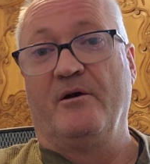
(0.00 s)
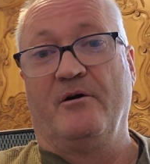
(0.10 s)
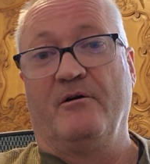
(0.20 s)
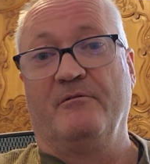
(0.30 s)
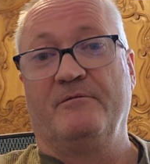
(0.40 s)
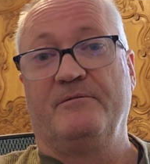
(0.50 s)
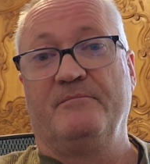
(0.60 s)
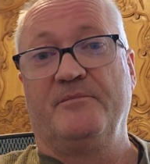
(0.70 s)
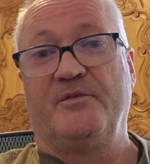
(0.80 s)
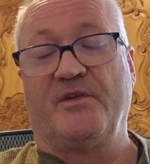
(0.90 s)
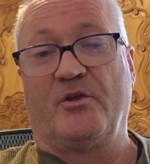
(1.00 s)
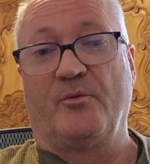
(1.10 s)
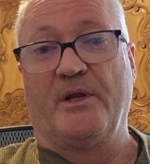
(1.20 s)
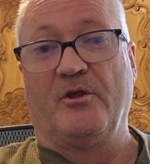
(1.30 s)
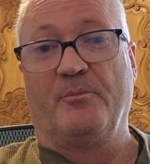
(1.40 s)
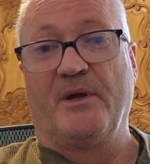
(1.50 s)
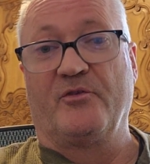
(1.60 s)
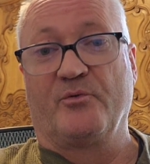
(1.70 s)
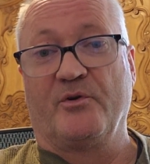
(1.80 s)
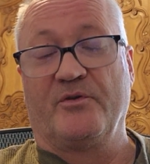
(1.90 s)
of securing your
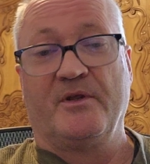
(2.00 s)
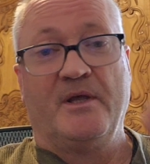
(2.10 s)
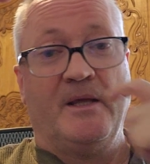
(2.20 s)
passwords.